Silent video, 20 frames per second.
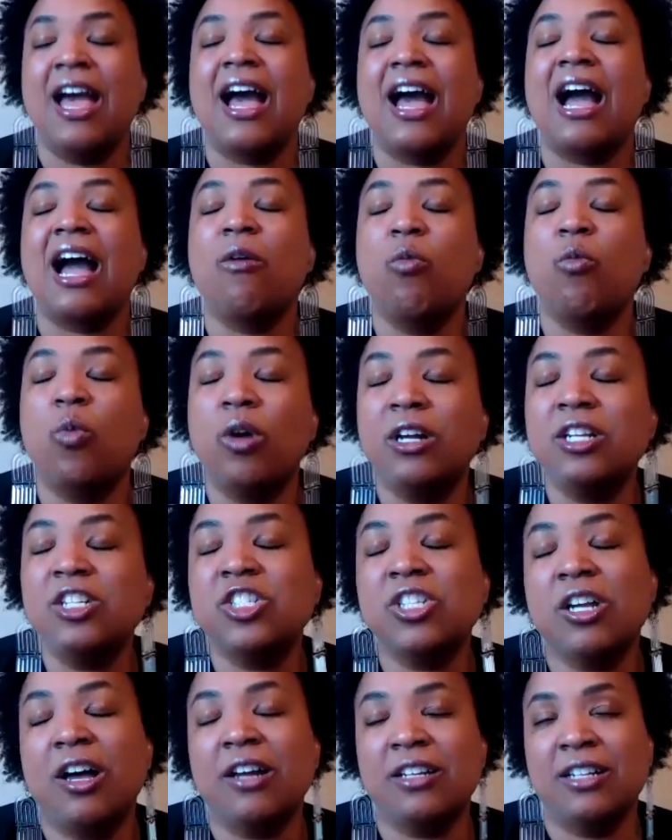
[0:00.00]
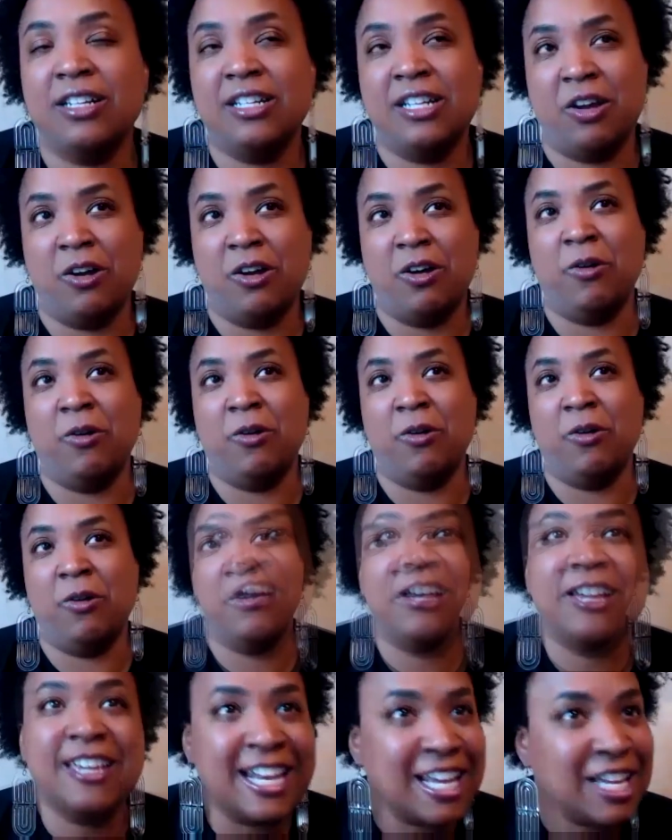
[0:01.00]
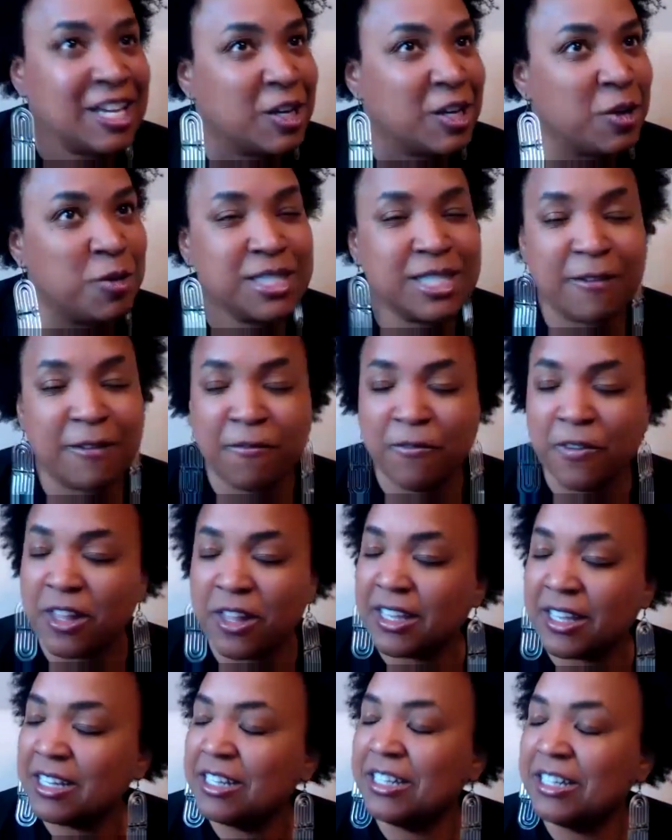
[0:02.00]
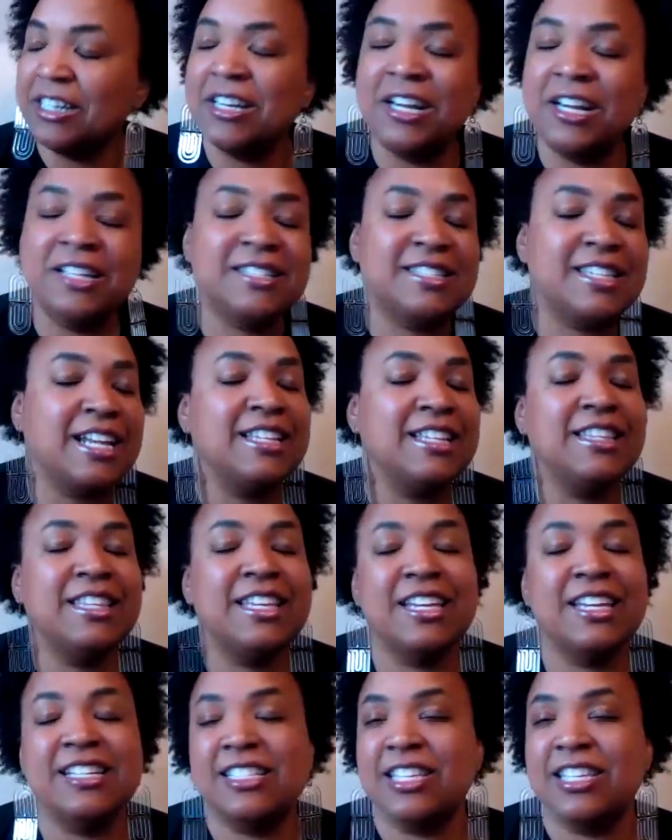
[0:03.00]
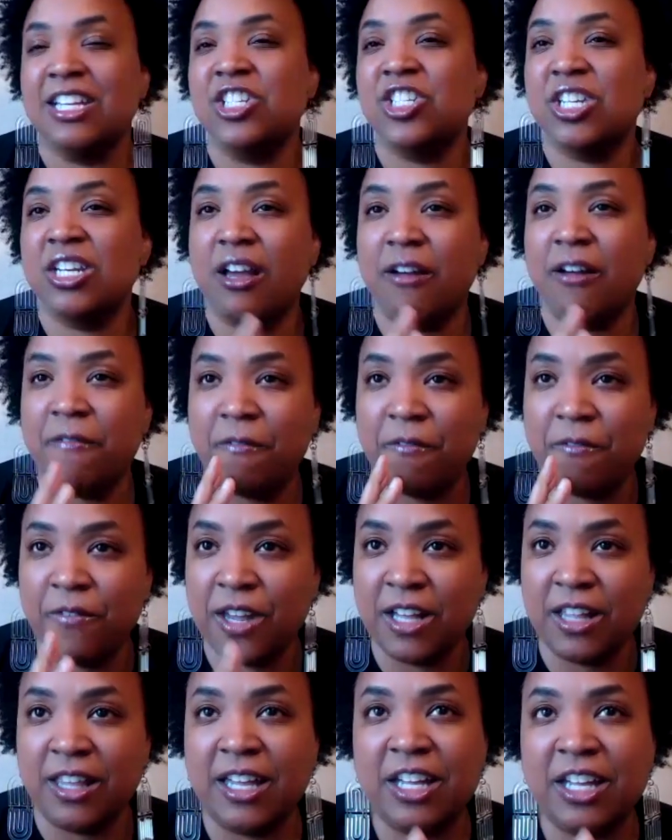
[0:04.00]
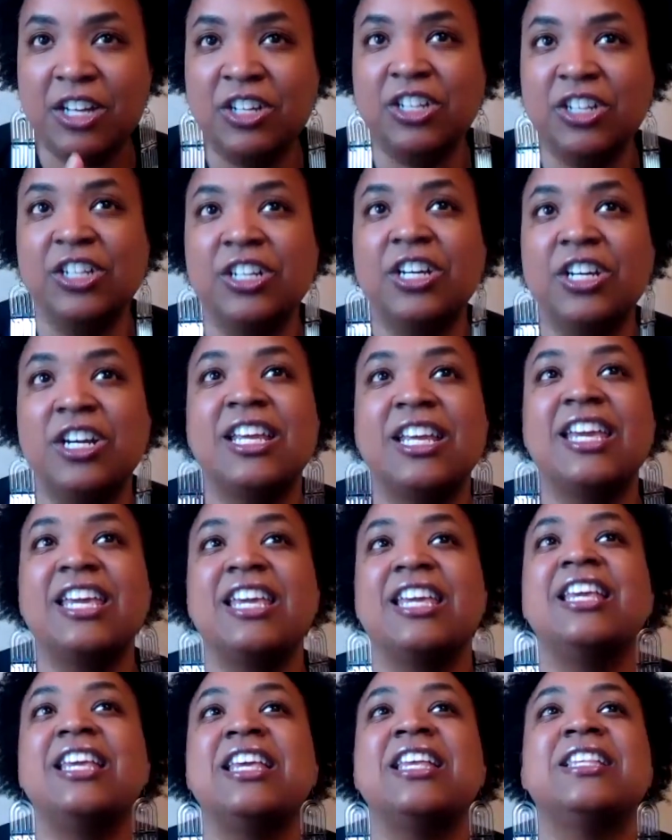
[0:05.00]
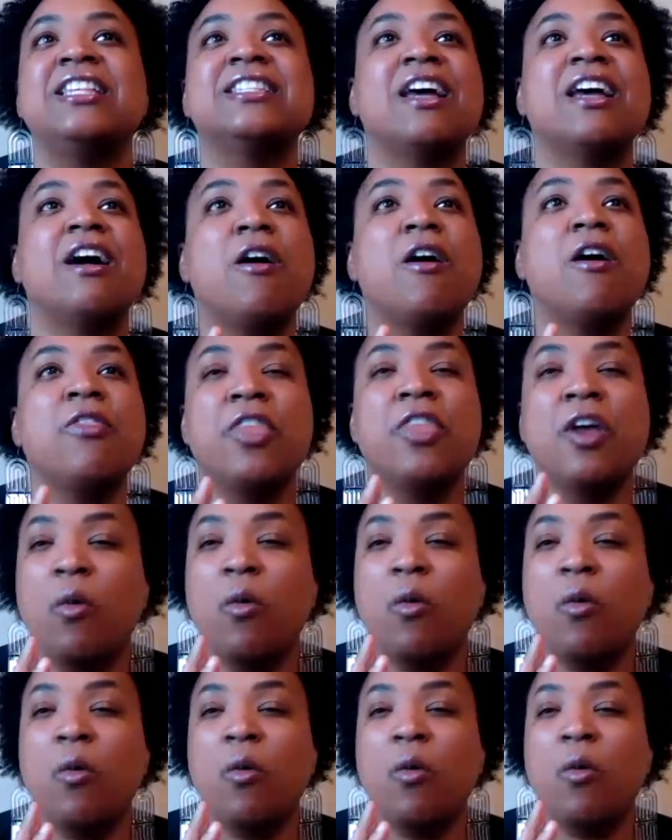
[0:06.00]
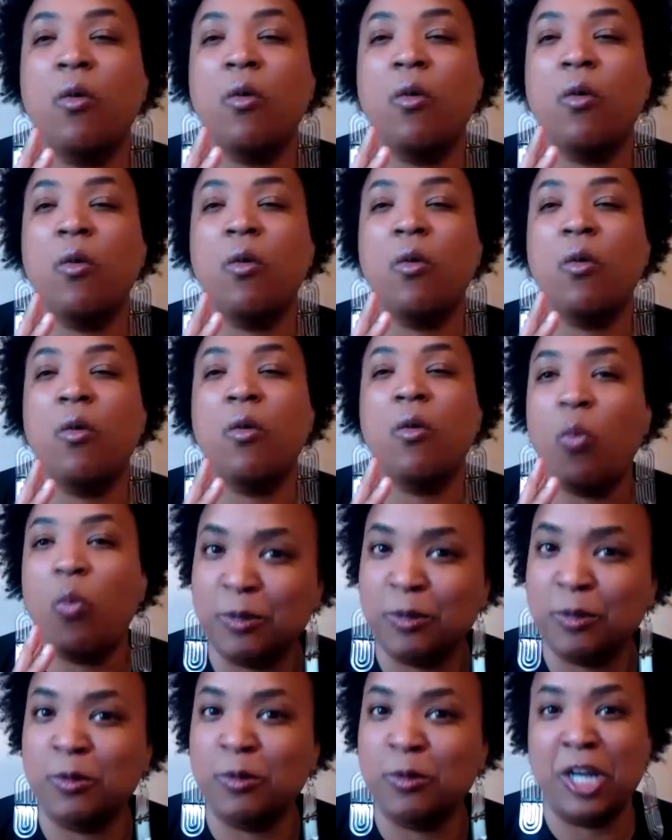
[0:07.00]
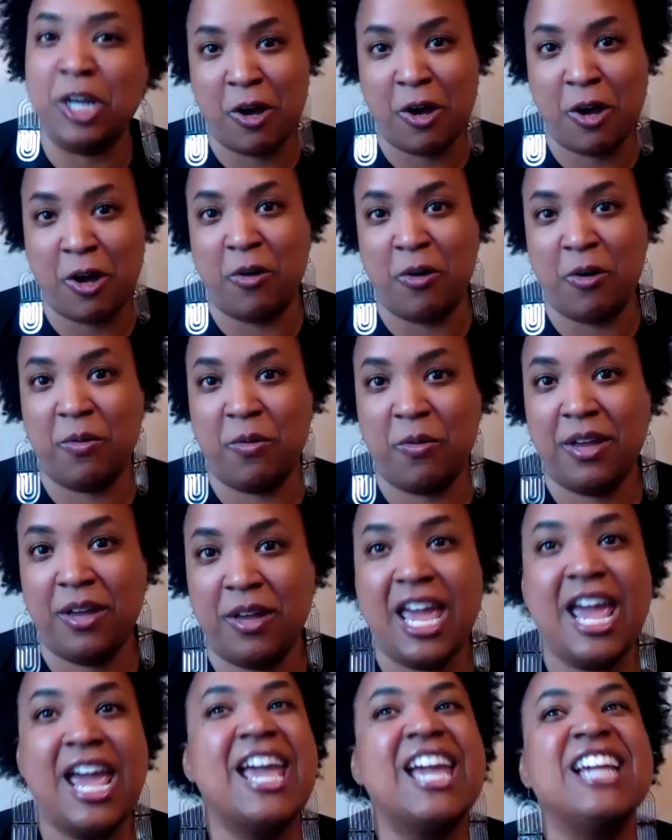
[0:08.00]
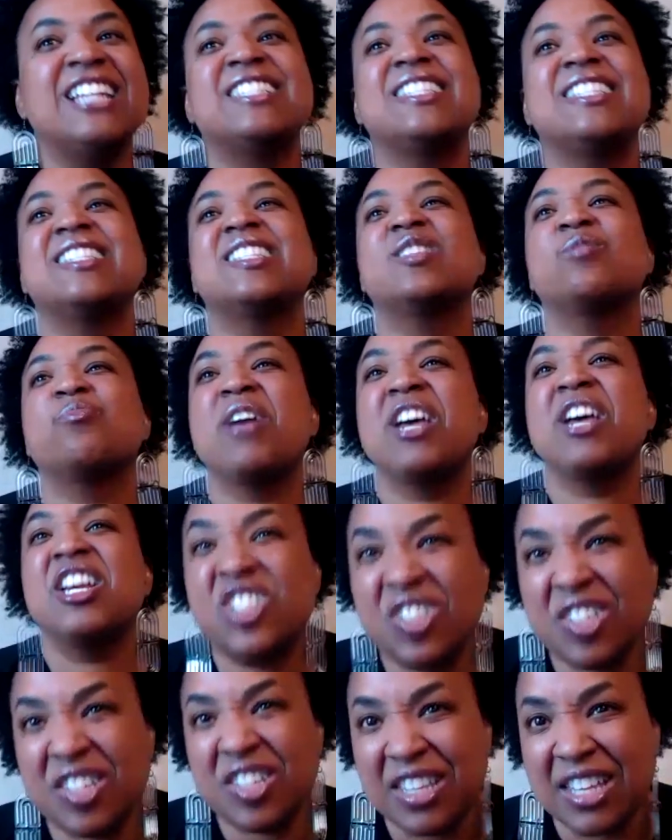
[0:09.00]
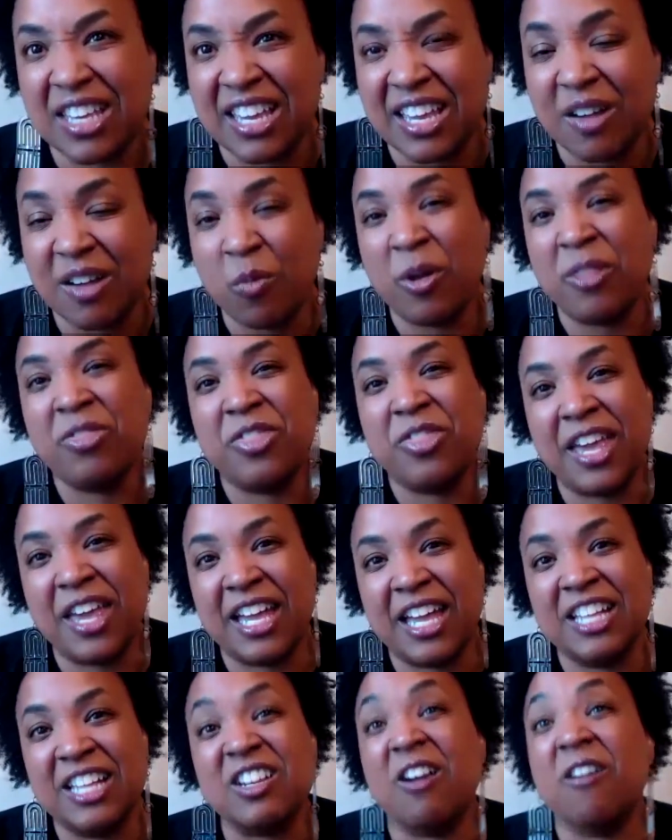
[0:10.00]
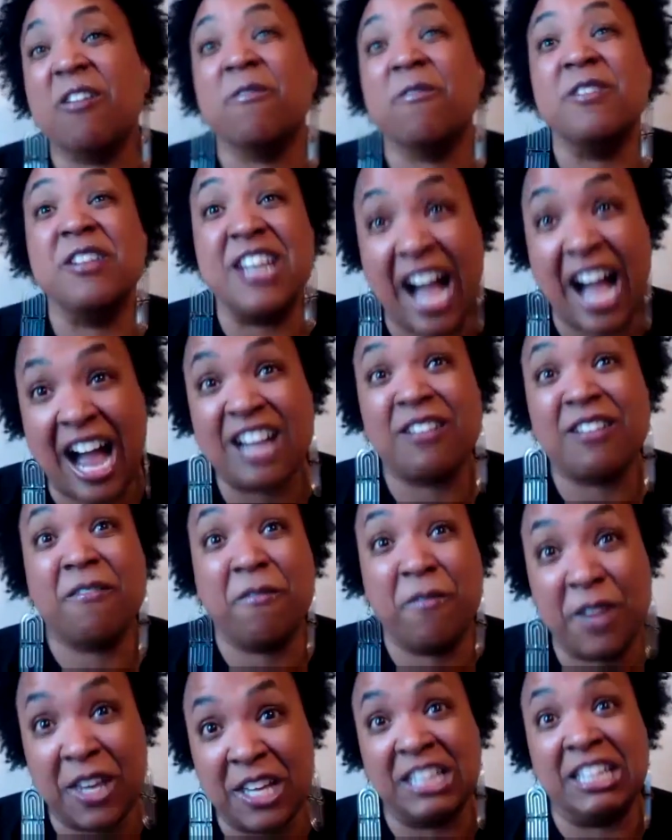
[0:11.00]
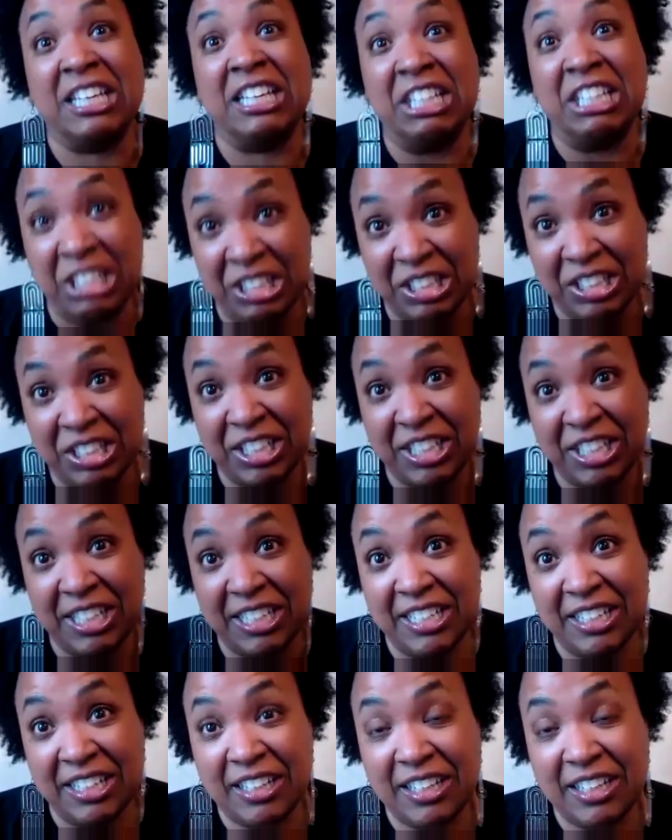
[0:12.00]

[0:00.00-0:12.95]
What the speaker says: I want y'all to know getting used to feeling good, setting the intention of feeling good is the way to go, especially when things are not feeling good.